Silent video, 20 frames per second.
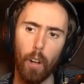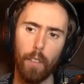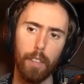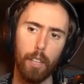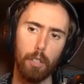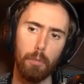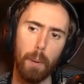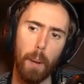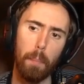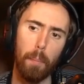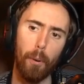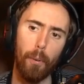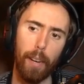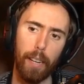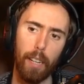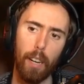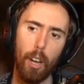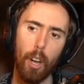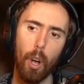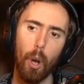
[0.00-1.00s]
these people,
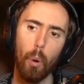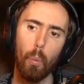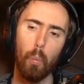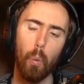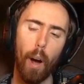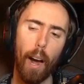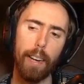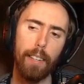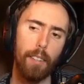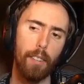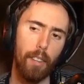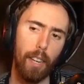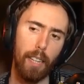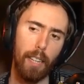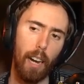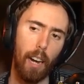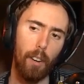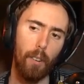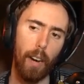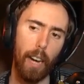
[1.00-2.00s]
like why do they
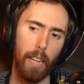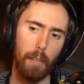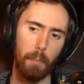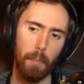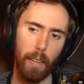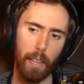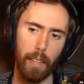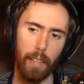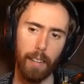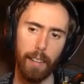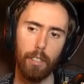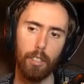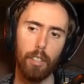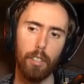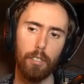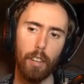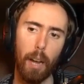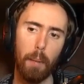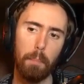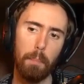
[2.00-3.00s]
not like me? It's
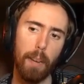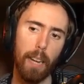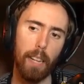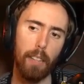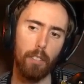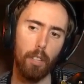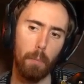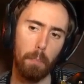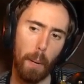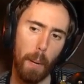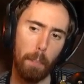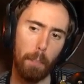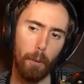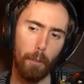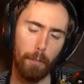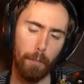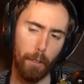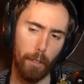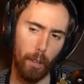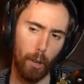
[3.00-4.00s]
because I'm mean to
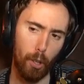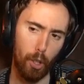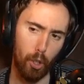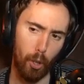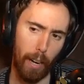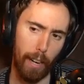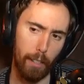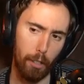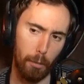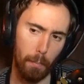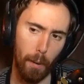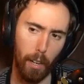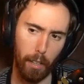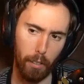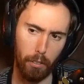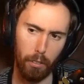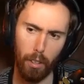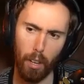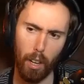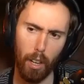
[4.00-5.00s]
people for their
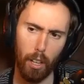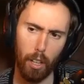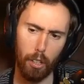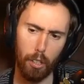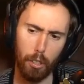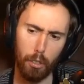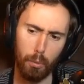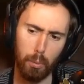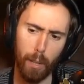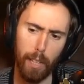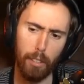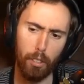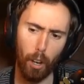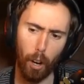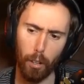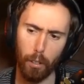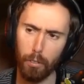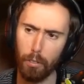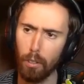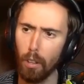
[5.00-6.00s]
mugs They're just
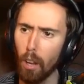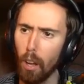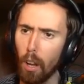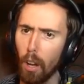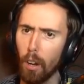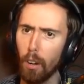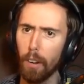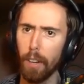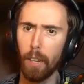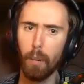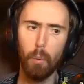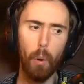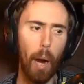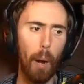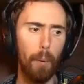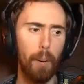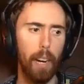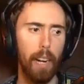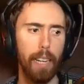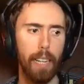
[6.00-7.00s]
retards. Like
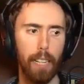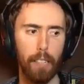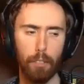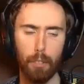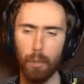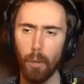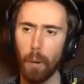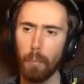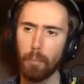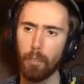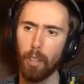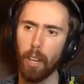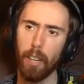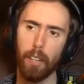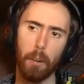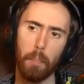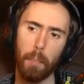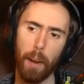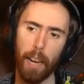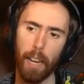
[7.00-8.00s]
why would I get too upset
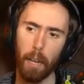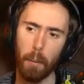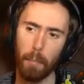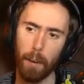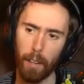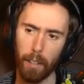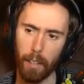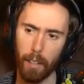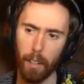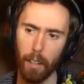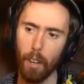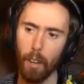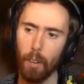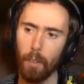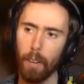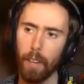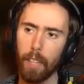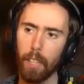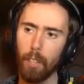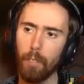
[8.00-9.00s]
or mad about it?
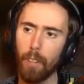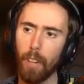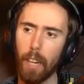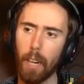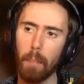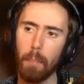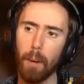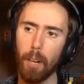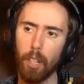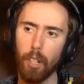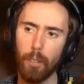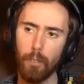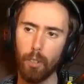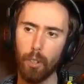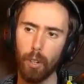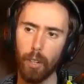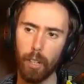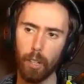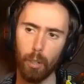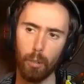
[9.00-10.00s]
Like you've got a bunch of
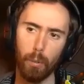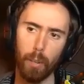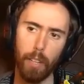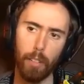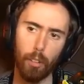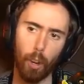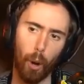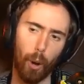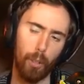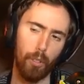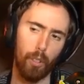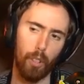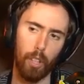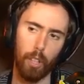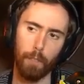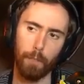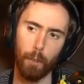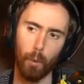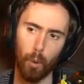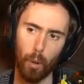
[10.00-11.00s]
triggered retards on
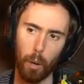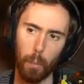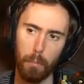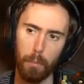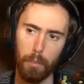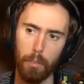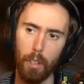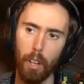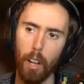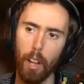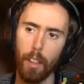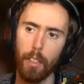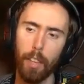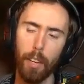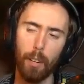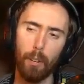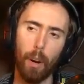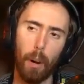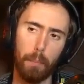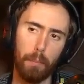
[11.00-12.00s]
the forums
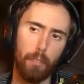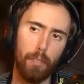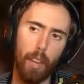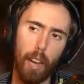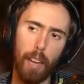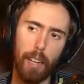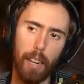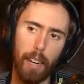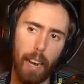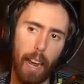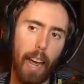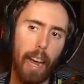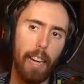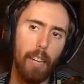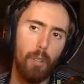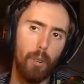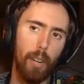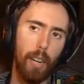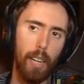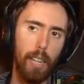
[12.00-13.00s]
that are upset and
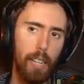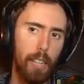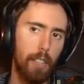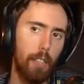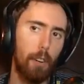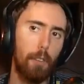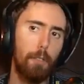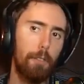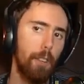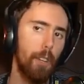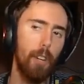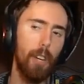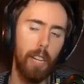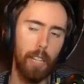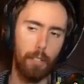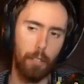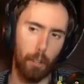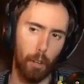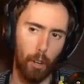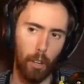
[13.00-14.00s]
angry and get their
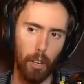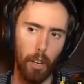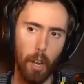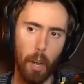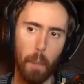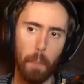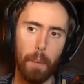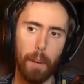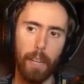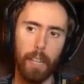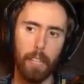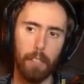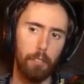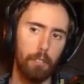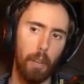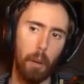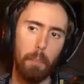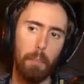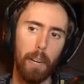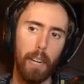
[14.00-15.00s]
feelings hurt because
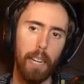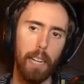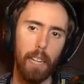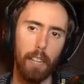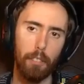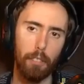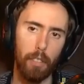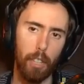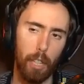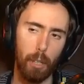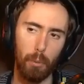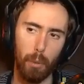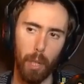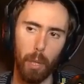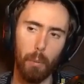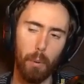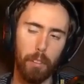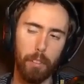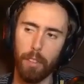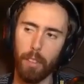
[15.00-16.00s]
somebody doesn't agree
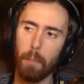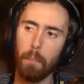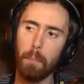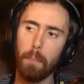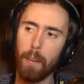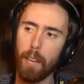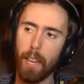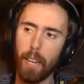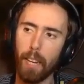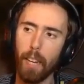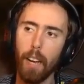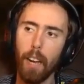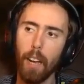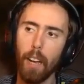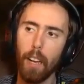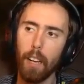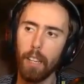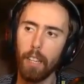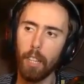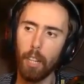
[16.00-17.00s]
with them being,
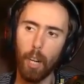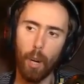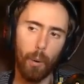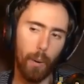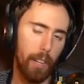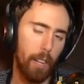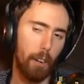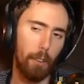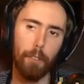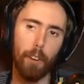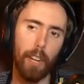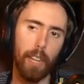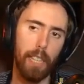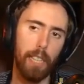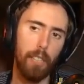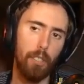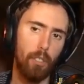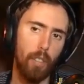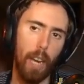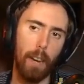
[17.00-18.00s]
you know, in their
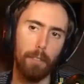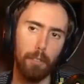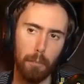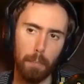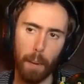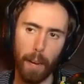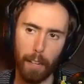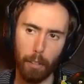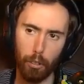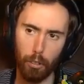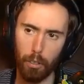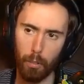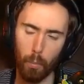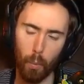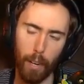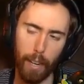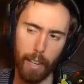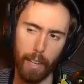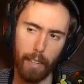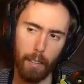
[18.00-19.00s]
fucking safe space
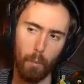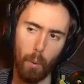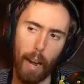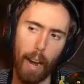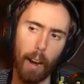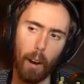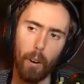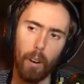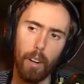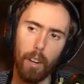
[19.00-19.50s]
and and wow,